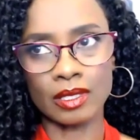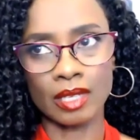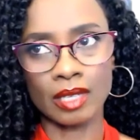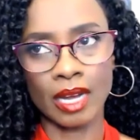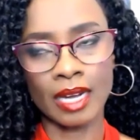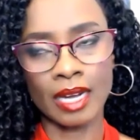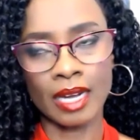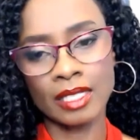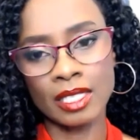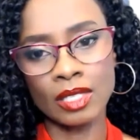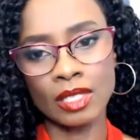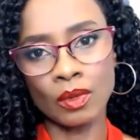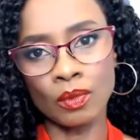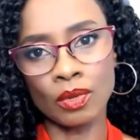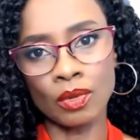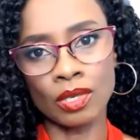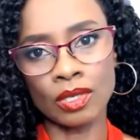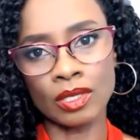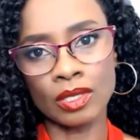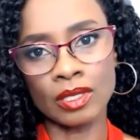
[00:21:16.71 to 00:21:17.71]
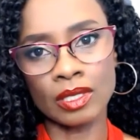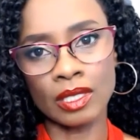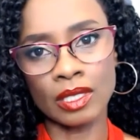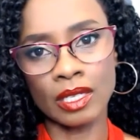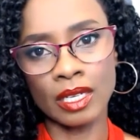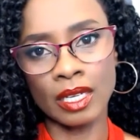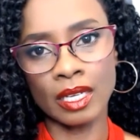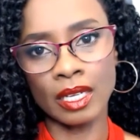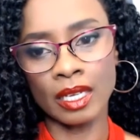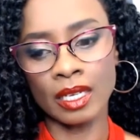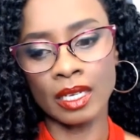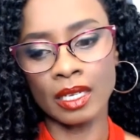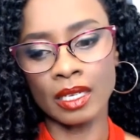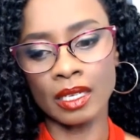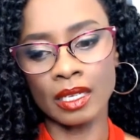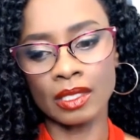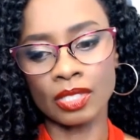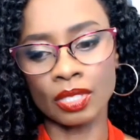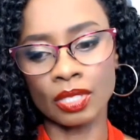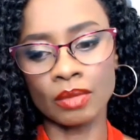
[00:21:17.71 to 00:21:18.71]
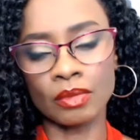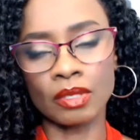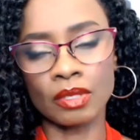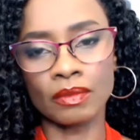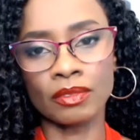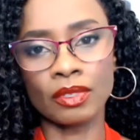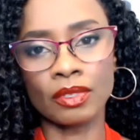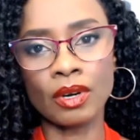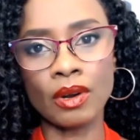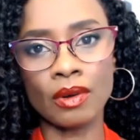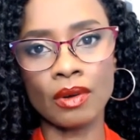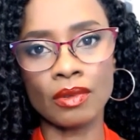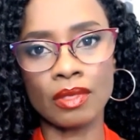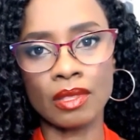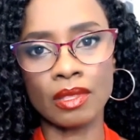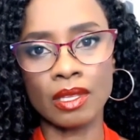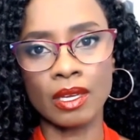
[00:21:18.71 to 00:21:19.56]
I see the world in terms of growth.